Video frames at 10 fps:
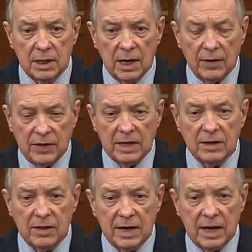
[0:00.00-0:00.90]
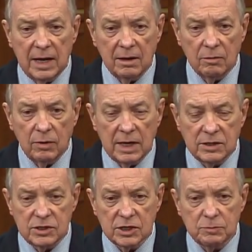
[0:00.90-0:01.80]
At the end of the day, we had
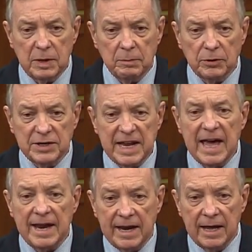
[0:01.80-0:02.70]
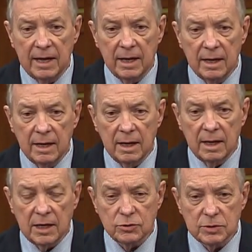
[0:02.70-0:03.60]
six people dead
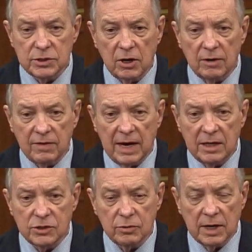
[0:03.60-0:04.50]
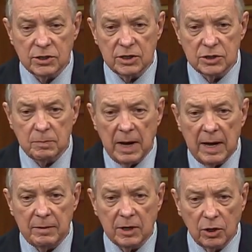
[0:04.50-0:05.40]
as a result of that insurrectionist
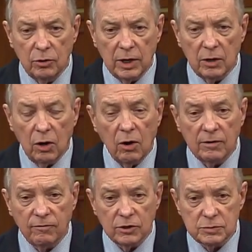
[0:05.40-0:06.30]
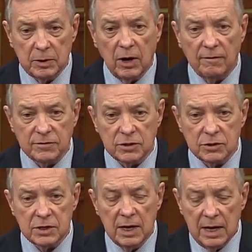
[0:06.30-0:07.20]
mob, including law enforcement officers.